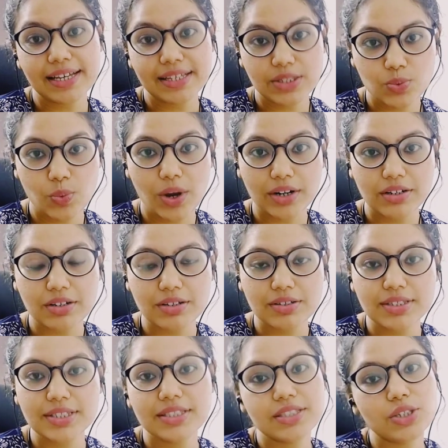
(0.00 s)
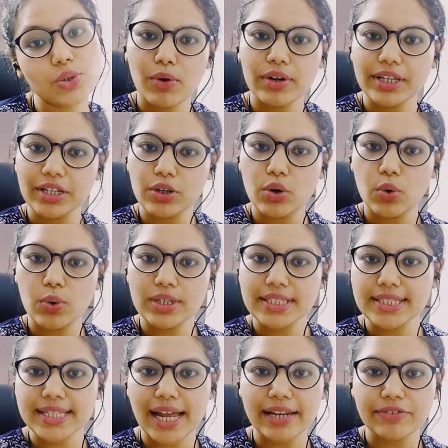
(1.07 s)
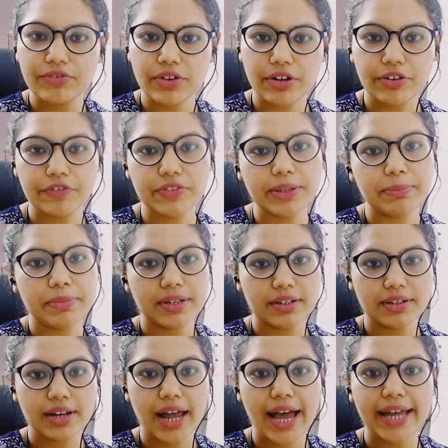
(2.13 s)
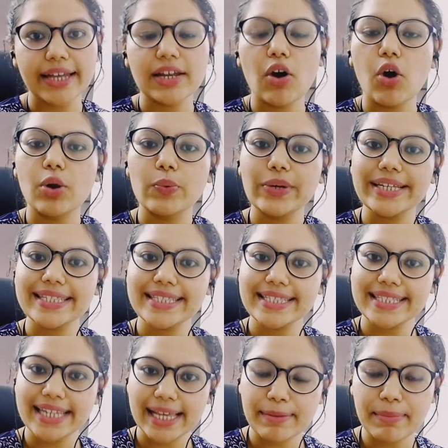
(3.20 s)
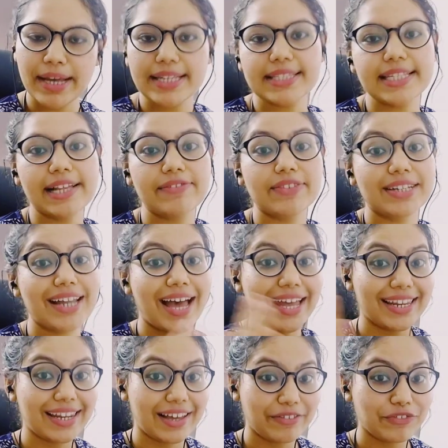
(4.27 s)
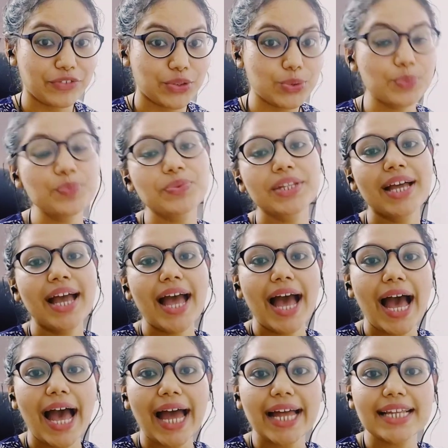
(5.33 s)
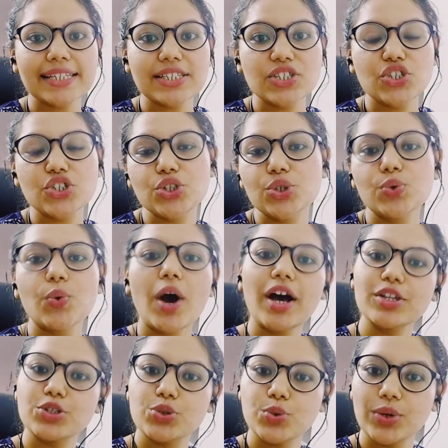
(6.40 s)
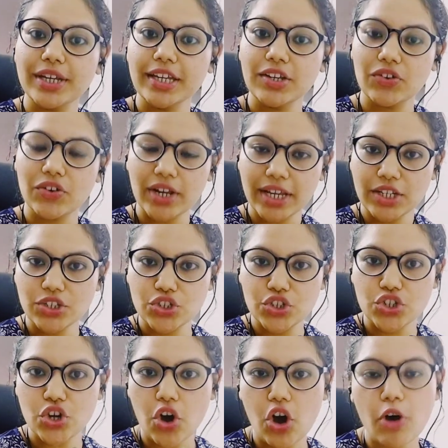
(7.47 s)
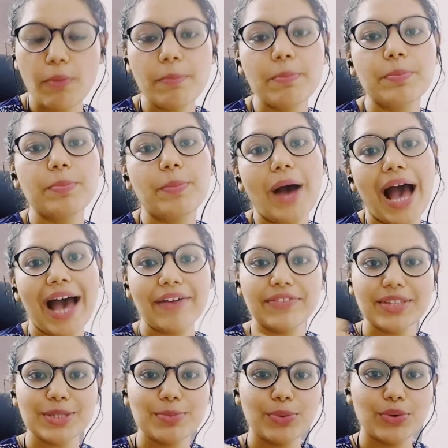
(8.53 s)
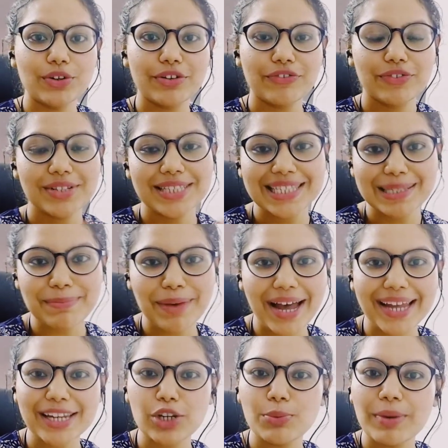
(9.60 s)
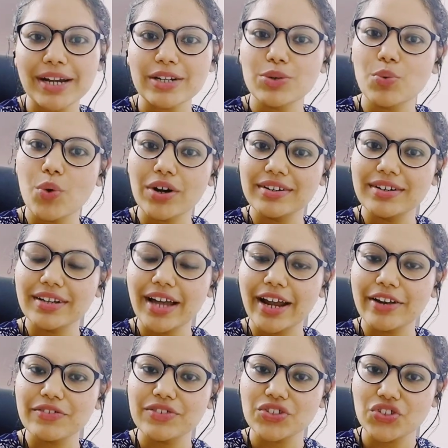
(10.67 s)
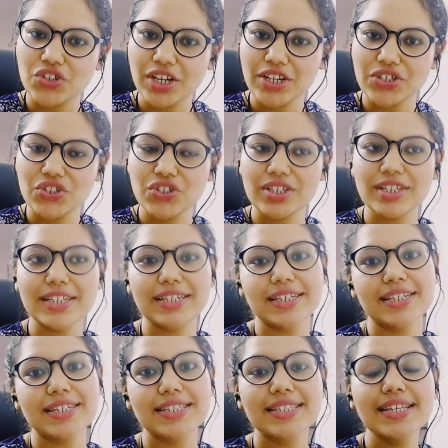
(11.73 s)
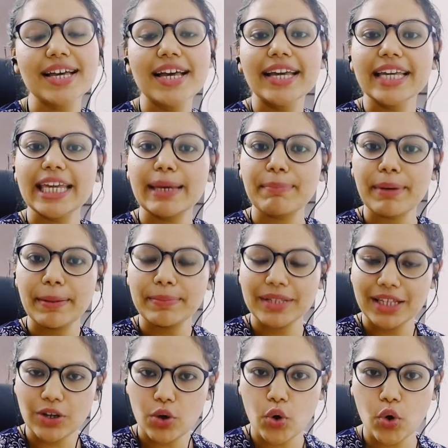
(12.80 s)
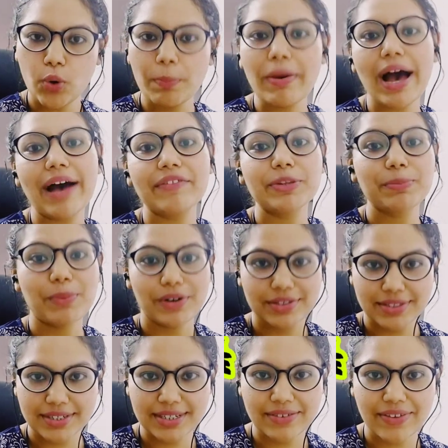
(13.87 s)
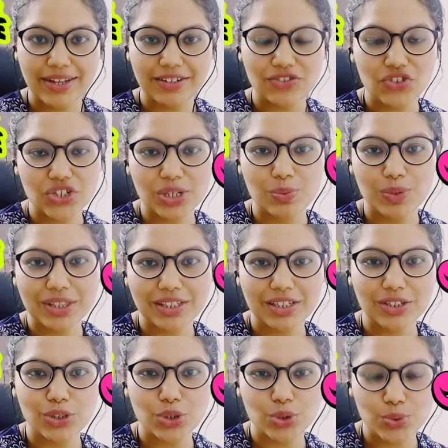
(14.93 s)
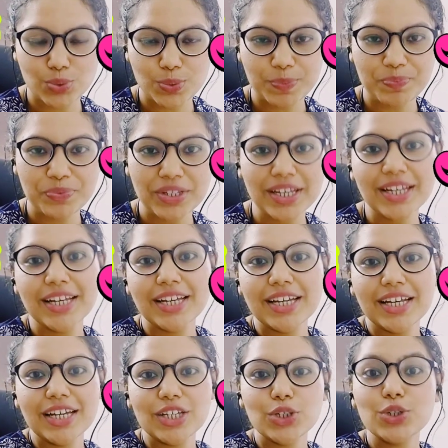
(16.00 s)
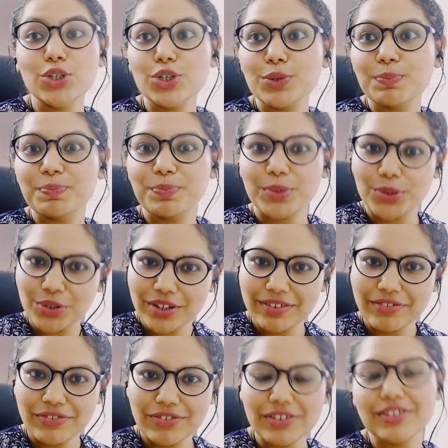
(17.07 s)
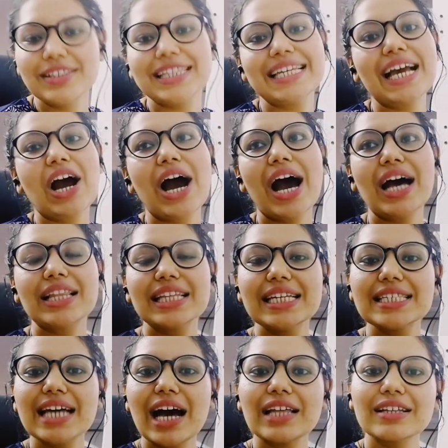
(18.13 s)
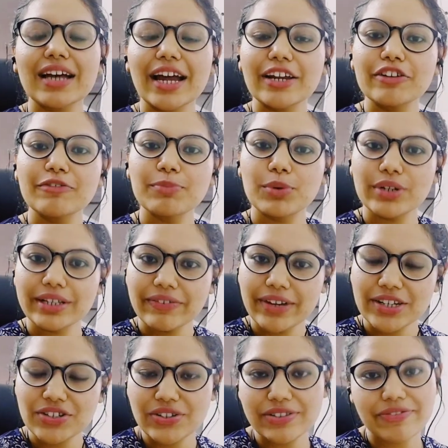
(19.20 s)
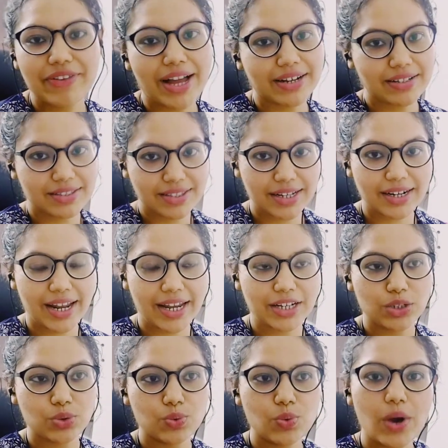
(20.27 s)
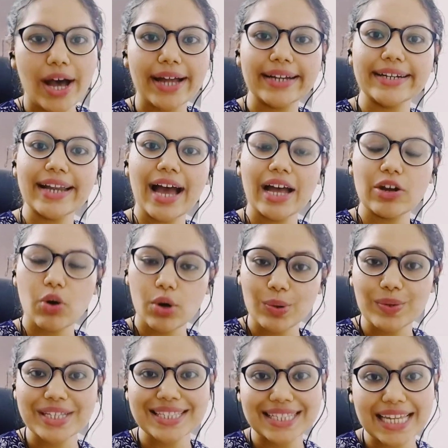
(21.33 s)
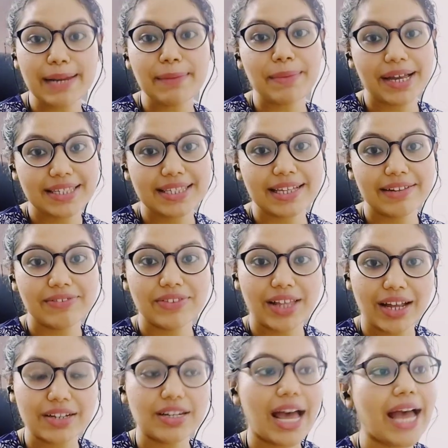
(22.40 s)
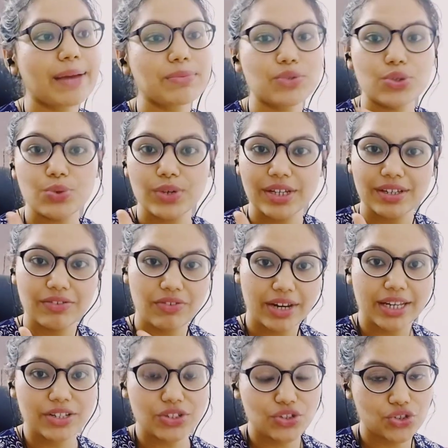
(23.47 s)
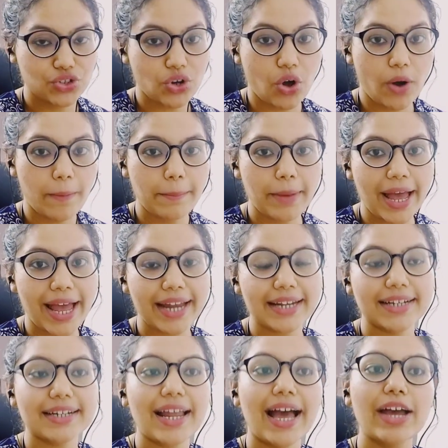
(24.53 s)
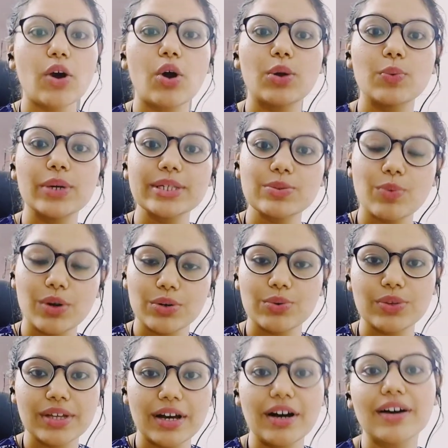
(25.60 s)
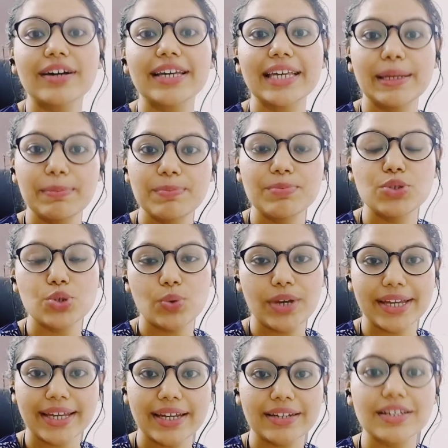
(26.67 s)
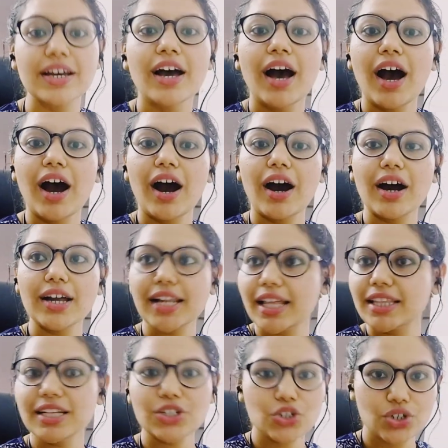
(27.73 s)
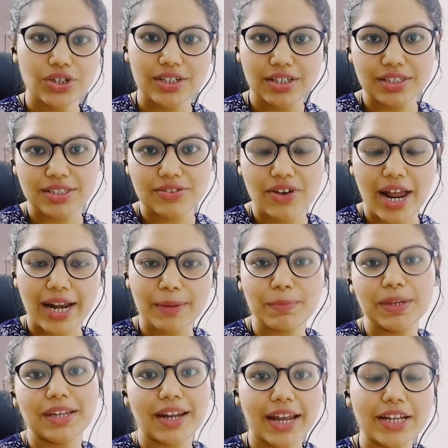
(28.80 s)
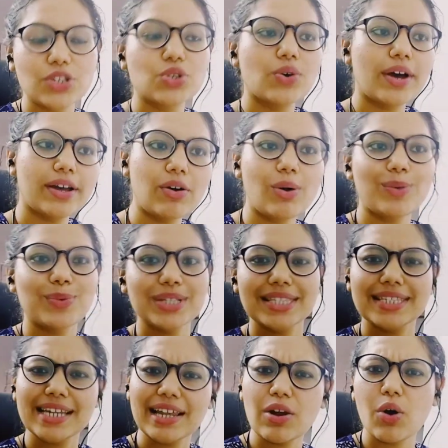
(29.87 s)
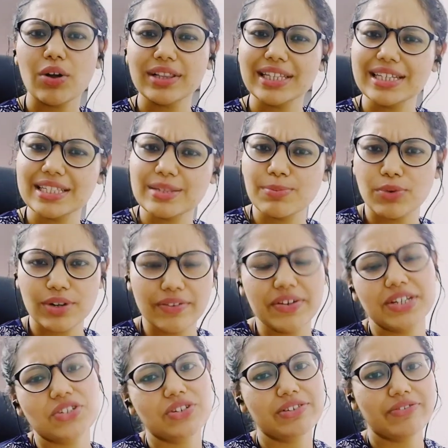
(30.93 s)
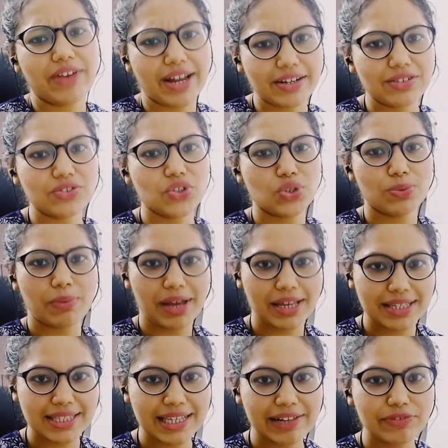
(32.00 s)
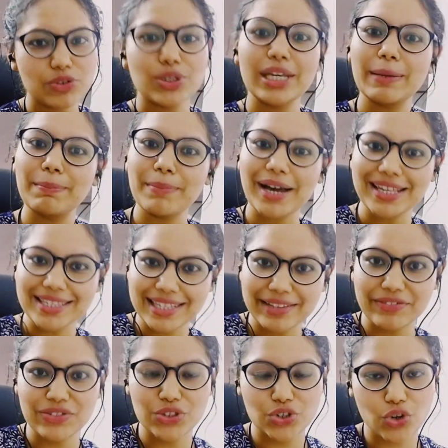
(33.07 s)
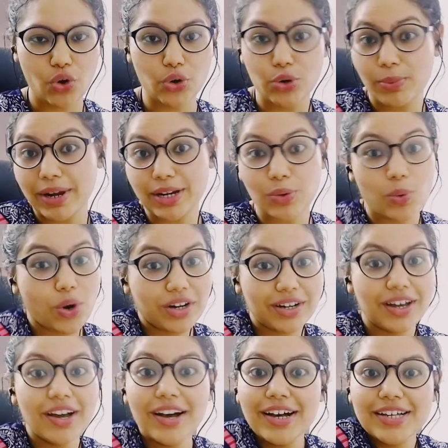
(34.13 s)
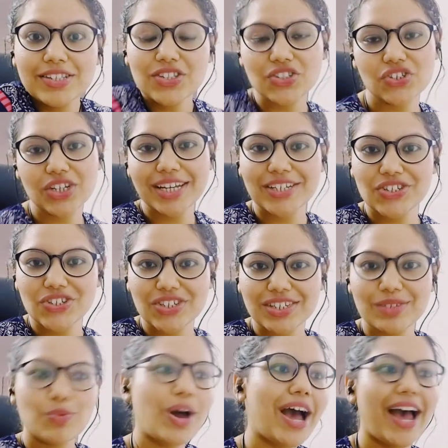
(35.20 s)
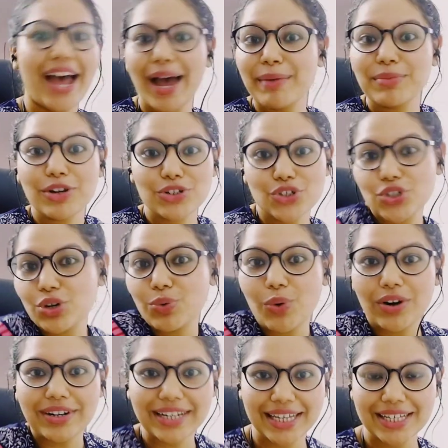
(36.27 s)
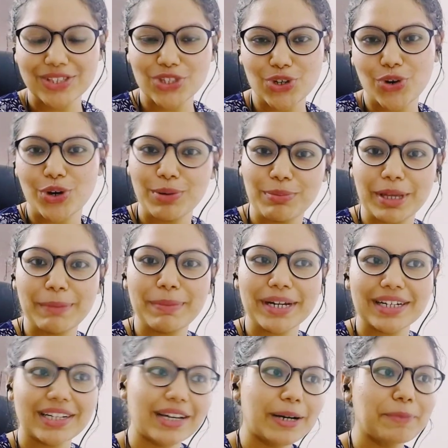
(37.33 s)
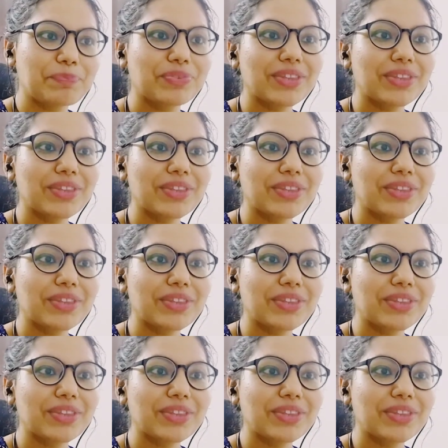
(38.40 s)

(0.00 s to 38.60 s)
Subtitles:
does wonders. Morning, go and stand in front of the mirror. I always tell myself that I love you and you are doing great job. Have this beautiful smile no matter what kind of situation it is. Keep up the hope, have the positive energy within you. You look beautiful. These are the kind of motivational factors that I do, and I always tell myself that I'm doing great job, and I always want to keep doing it. Nothing should distract me, right? So I always tell all these motivational factors to myself to keep myself strong no matter what situation. I'm not sure what day it's gonna be, but